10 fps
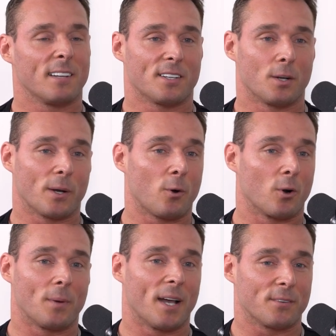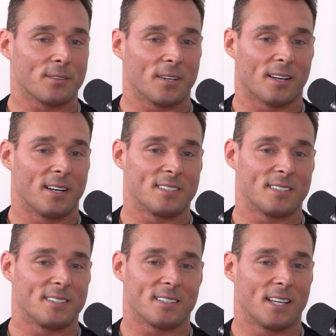Like, my quarterback was Kirk
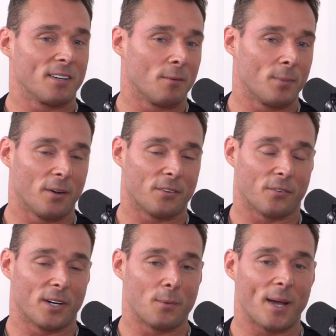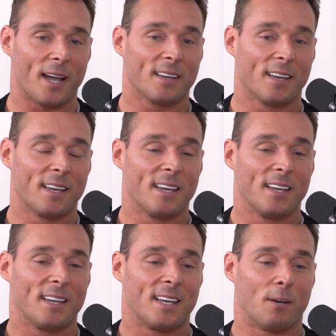Cousins, Le'Veon Bell was our running back.
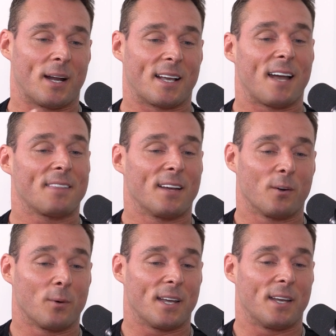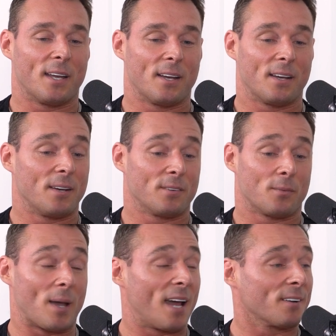And when I got there, it was
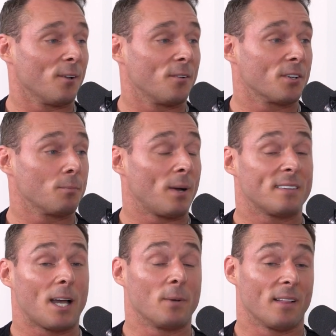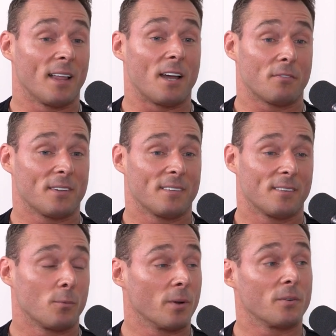a bad culture. By the time we left,
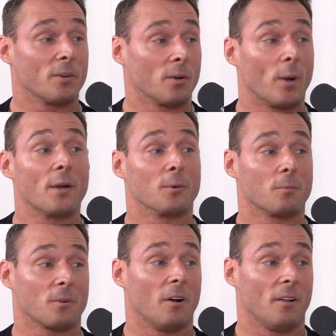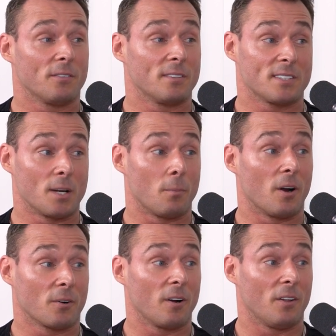we were doing weight room crawls instead of
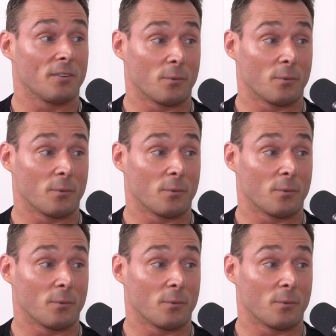bar crawls.